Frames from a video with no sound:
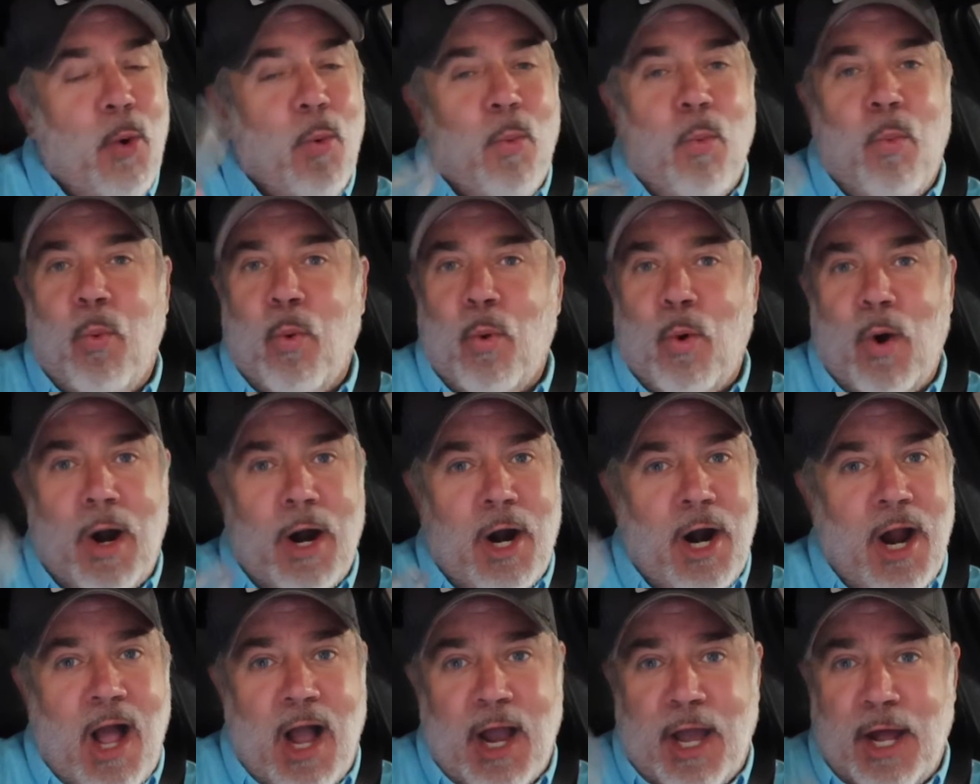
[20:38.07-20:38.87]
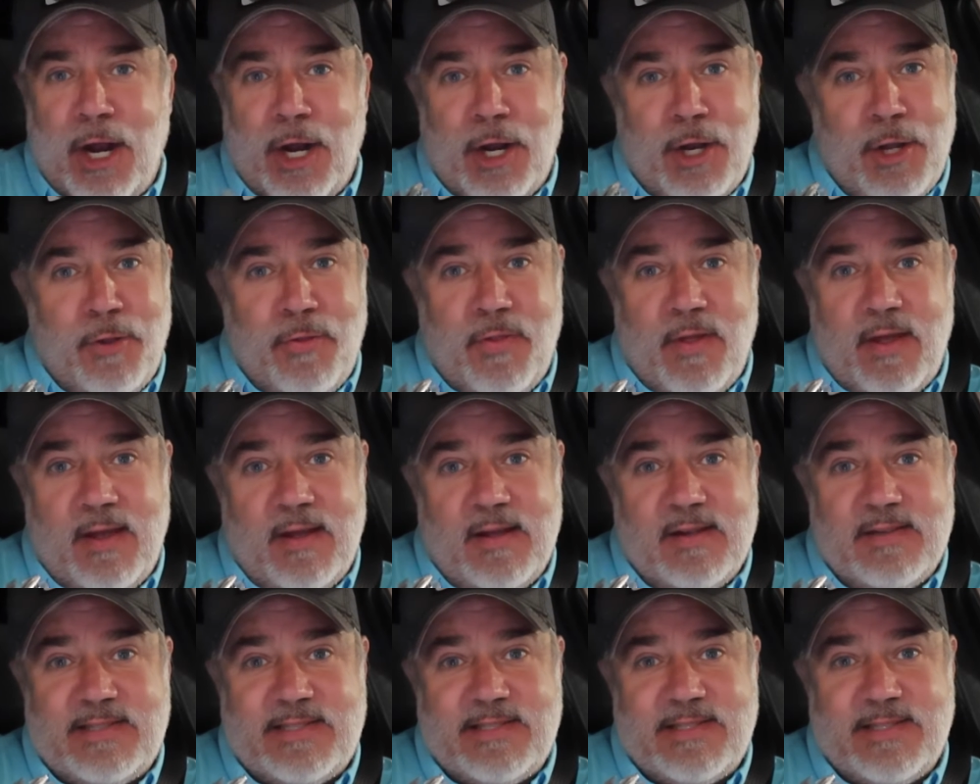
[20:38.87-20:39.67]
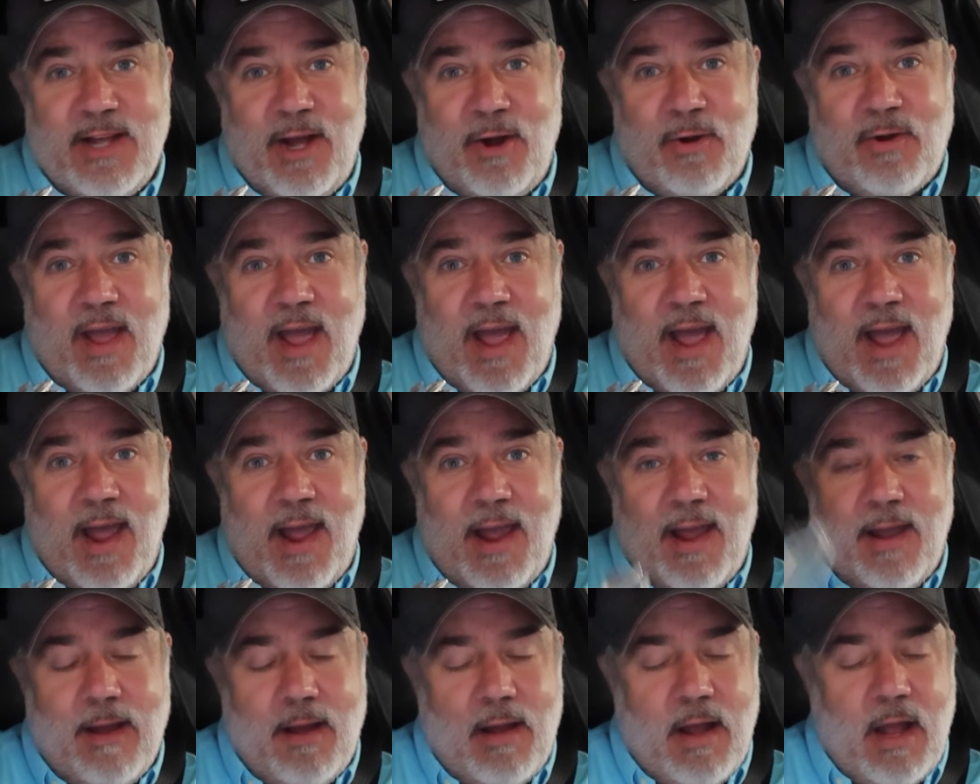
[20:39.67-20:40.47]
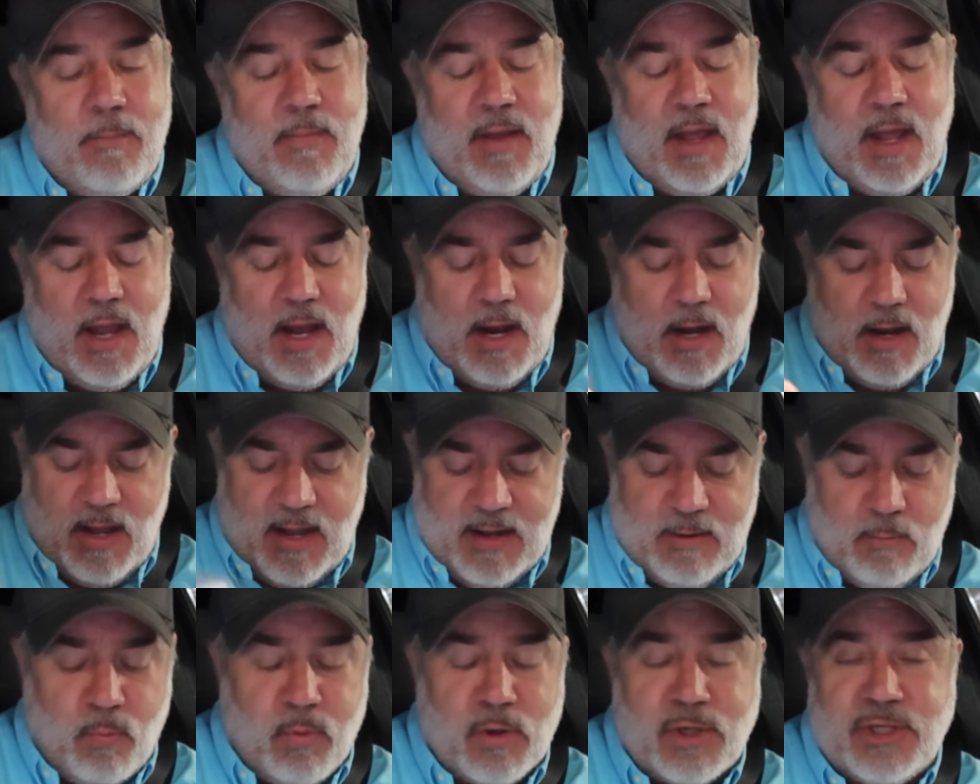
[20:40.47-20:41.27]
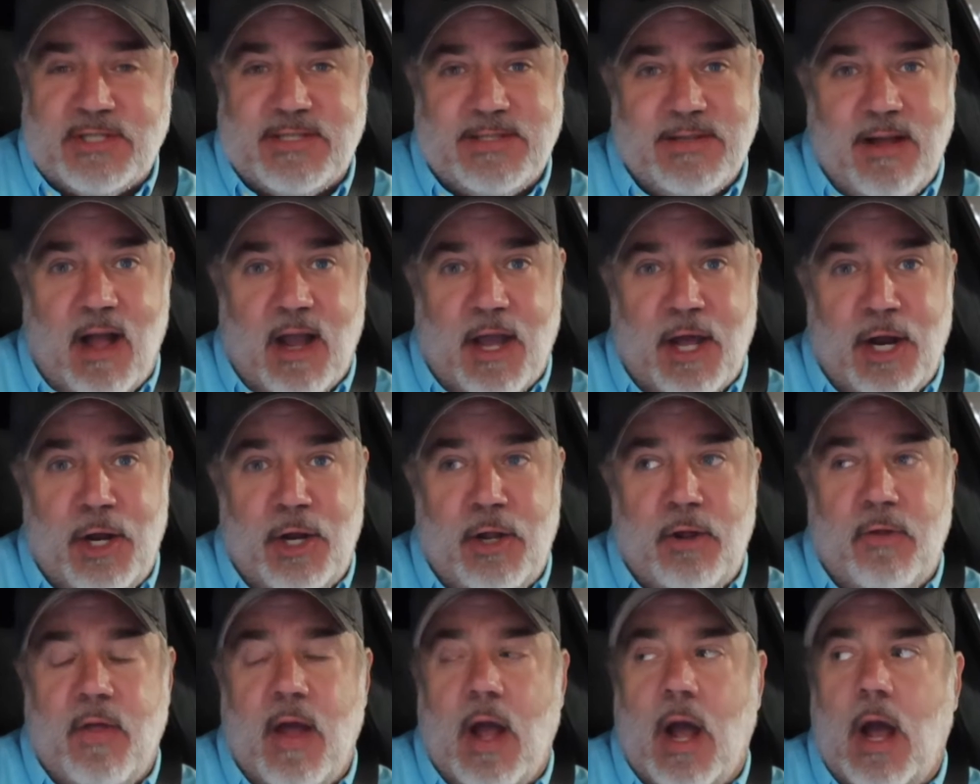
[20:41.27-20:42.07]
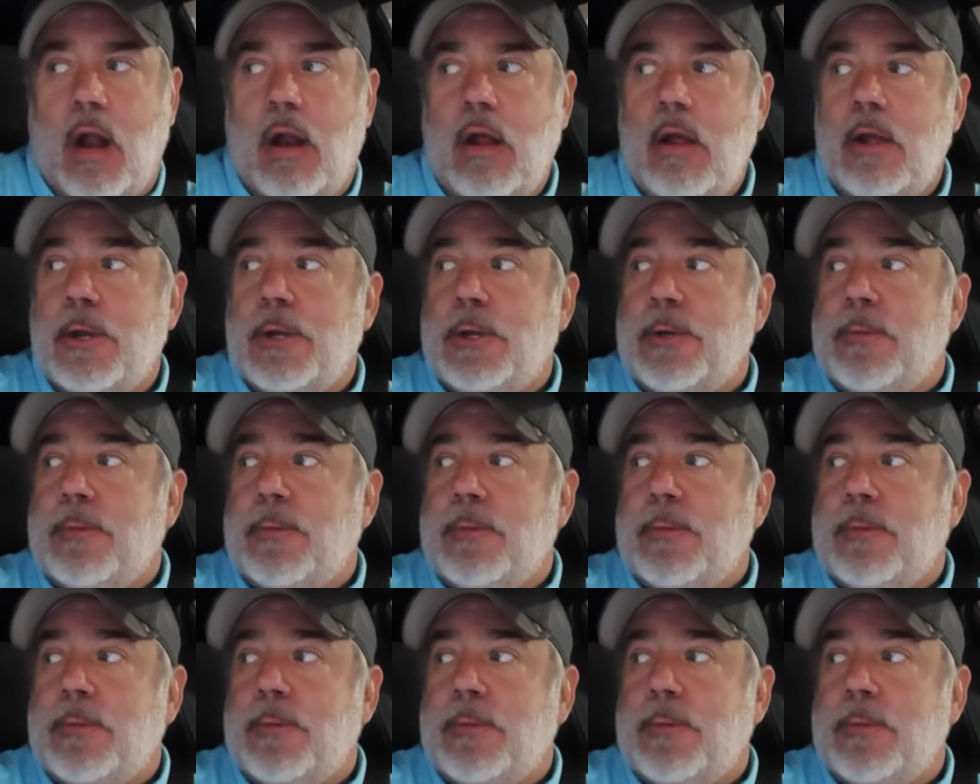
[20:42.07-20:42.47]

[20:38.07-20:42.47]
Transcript: We're not going to do this, okay? I mean, we're just not going to do that.